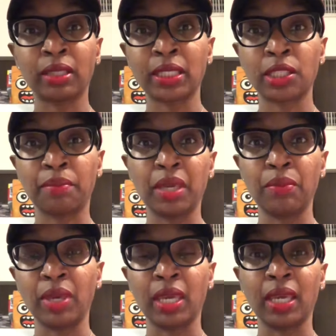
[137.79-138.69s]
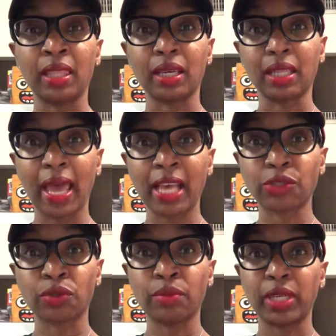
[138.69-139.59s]
it to me being in the
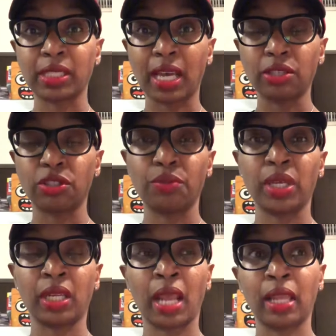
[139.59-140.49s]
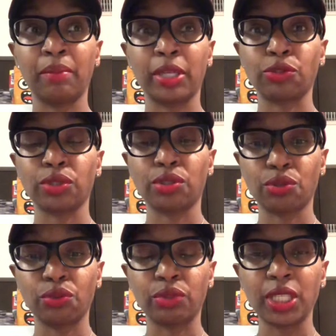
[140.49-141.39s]
classroom because I used to be an elementary
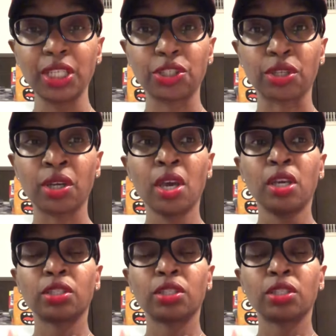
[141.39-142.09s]
school teacher.